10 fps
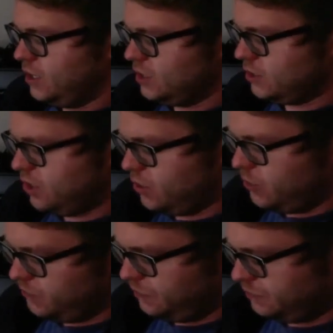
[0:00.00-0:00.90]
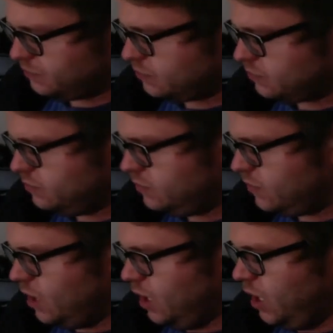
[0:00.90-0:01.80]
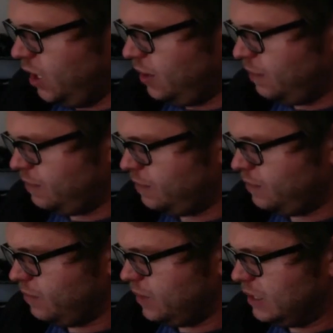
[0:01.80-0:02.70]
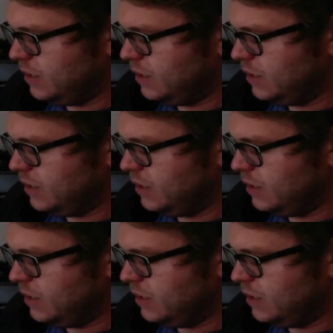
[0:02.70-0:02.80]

So, and